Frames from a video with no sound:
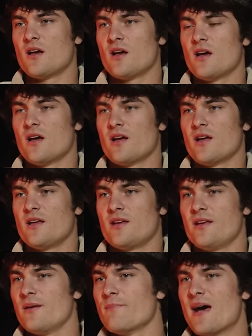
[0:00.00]
uh,
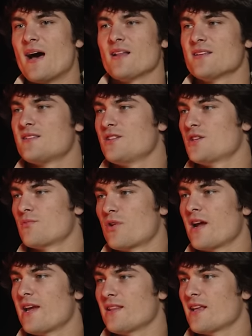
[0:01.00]
imbalance in your
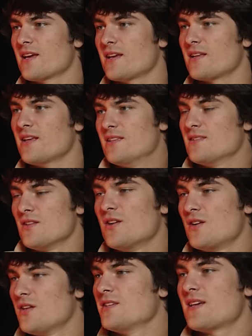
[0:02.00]
brain like it's
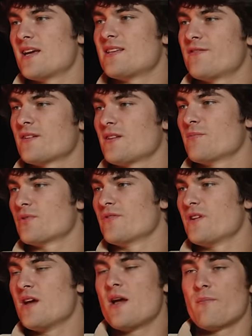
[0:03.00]
literally scientifically
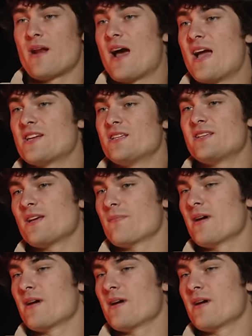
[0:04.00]
proven but i actually take